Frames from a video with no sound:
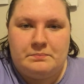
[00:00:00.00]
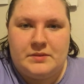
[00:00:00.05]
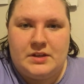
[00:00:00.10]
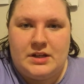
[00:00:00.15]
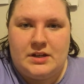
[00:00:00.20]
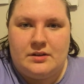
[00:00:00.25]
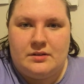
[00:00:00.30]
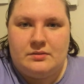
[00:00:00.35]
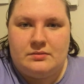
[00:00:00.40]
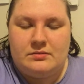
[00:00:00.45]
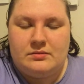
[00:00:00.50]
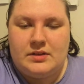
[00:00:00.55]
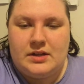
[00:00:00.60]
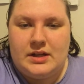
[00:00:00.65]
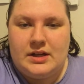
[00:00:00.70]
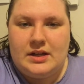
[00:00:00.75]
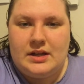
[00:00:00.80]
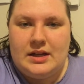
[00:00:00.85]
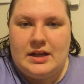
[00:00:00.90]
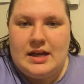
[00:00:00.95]
you know,
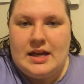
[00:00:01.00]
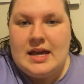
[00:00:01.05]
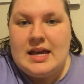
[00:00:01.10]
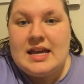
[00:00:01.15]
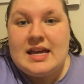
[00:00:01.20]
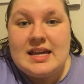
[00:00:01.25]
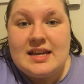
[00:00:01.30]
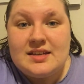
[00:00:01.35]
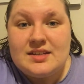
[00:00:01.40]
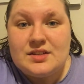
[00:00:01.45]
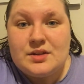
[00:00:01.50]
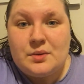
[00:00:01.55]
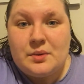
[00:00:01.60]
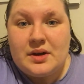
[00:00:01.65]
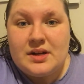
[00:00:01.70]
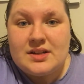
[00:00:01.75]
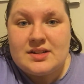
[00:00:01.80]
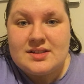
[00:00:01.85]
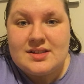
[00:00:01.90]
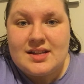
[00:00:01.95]
easy
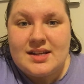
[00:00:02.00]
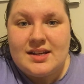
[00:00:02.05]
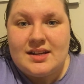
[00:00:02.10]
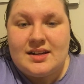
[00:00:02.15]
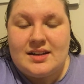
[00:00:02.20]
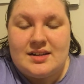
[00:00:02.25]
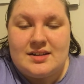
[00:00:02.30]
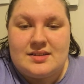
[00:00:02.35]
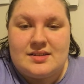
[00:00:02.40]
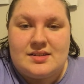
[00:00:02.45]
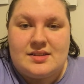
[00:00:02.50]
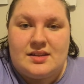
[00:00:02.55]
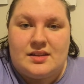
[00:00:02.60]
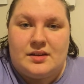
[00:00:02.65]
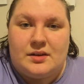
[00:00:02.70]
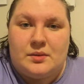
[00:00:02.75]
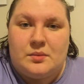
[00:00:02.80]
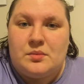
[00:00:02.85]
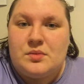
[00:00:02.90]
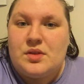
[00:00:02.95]
way to see it is
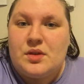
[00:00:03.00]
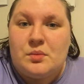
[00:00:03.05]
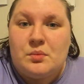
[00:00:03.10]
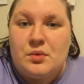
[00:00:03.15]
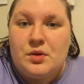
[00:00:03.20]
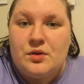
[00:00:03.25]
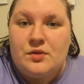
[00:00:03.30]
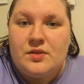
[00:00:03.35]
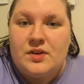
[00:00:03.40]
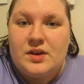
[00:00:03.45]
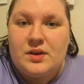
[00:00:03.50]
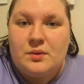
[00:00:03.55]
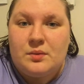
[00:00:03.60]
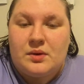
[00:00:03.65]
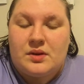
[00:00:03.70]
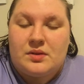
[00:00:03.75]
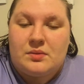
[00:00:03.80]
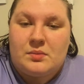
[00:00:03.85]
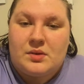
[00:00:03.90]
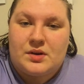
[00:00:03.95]
the movie
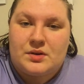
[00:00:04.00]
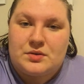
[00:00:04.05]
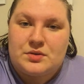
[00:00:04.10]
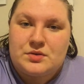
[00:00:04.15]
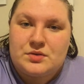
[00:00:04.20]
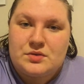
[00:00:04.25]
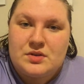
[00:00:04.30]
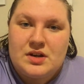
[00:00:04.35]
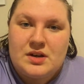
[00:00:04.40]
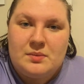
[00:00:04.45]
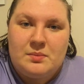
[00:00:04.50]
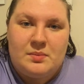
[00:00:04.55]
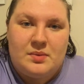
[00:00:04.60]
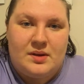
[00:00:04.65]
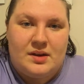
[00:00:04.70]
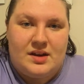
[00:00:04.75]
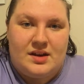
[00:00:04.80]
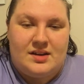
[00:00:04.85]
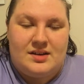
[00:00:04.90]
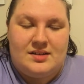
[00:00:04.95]
with Meryl Streep,
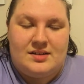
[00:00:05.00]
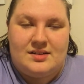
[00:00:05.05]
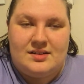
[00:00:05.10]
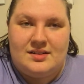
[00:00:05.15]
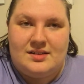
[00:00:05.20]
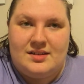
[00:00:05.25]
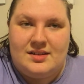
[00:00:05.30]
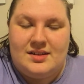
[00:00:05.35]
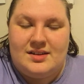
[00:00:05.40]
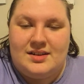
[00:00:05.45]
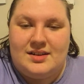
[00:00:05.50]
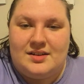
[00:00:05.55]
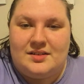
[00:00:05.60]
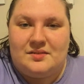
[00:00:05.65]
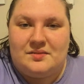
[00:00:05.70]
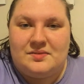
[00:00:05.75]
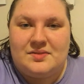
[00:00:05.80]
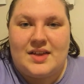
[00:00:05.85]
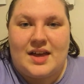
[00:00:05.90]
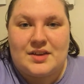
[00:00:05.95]
and you
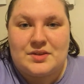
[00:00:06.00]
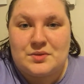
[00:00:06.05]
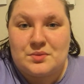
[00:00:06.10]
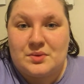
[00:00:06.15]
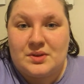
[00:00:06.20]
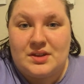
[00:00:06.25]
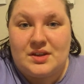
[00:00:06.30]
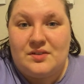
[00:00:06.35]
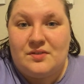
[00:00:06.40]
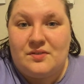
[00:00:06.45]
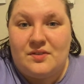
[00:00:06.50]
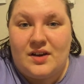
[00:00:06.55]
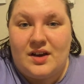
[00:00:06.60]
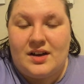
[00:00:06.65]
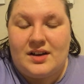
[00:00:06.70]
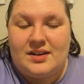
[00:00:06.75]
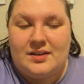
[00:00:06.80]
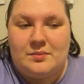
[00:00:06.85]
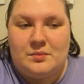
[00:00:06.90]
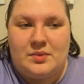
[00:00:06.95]
know, that's really
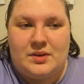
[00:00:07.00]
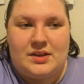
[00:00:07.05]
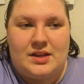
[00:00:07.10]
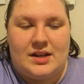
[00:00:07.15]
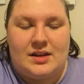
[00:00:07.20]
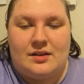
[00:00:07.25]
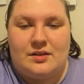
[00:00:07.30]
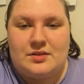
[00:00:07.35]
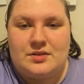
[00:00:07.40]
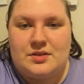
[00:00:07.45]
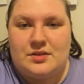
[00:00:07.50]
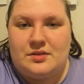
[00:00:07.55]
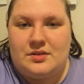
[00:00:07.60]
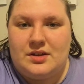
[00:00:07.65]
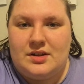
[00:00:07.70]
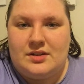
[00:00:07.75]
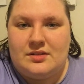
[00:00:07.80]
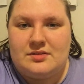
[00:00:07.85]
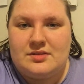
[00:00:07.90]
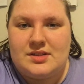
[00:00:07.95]
fun, but then also,
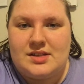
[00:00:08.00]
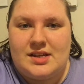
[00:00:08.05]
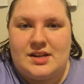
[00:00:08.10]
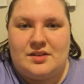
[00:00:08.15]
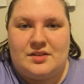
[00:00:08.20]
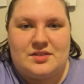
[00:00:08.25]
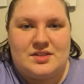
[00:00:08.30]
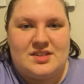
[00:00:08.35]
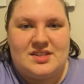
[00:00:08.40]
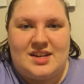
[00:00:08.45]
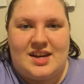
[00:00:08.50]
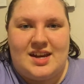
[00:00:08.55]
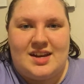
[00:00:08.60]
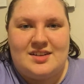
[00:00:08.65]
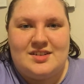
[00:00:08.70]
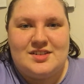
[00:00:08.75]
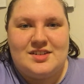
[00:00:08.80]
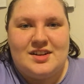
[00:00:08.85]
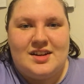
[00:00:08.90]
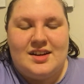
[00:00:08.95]
you know, see it on
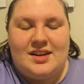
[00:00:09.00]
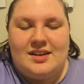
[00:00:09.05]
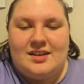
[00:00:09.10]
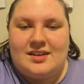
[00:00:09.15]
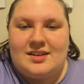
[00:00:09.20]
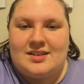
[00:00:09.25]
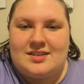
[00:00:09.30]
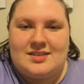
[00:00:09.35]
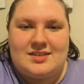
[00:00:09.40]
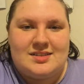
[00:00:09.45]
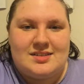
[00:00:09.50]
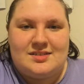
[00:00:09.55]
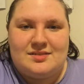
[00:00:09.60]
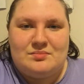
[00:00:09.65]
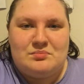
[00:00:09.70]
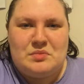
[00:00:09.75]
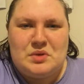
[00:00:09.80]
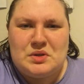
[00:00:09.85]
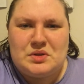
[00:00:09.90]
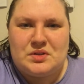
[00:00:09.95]
stage, because
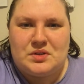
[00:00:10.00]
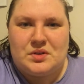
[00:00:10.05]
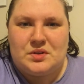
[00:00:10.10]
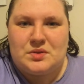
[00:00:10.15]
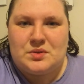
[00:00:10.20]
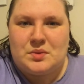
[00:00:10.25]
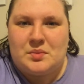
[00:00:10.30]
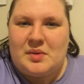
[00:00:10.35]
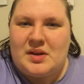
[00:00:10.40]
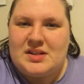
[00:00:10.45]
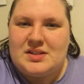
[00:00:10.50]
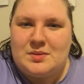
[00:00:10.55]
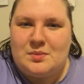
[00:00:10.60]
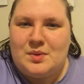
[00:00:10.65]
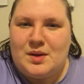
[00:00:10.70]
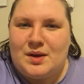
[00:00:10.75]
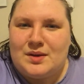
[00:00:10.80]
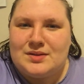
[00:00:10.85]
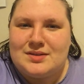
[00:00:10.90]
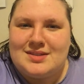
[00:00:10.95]
musicals are meant to
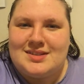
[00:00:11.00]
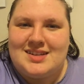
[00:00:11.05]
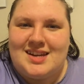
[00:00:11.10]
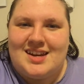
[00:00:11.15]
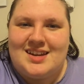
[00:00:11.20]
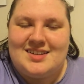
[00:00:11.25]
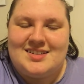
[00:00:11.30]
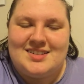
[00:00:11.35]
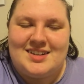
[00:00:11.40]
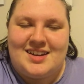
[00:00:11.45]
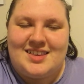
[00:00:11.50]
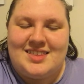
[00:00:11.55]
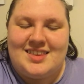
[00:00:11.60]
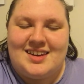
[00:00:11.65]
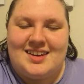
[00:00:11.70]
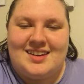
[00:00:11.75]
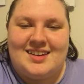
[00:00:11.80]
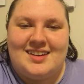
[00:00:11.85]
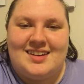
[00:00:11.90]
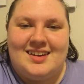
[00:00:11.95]
be on stage, I
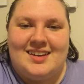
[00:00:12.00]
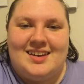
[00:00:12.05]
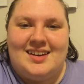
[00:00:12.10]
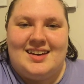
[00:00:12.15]
think.